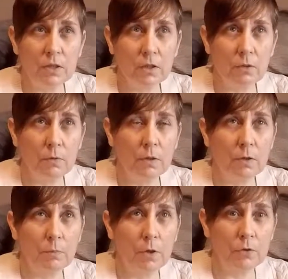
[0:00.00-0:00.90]
so
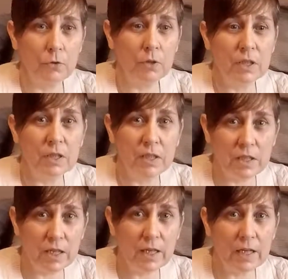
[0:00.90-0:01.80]
I'll do this
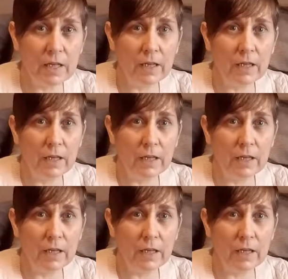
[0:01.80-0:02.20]
today